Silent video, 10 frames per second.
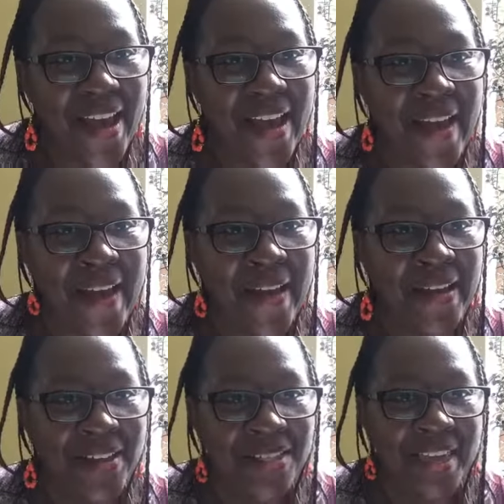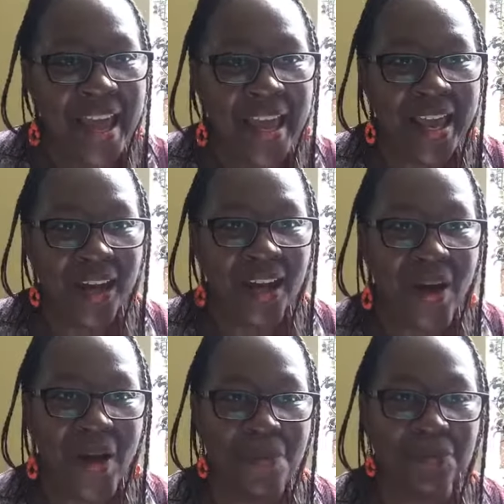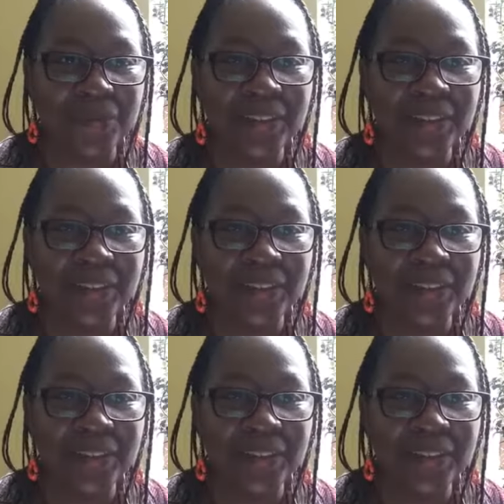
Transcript: here they come.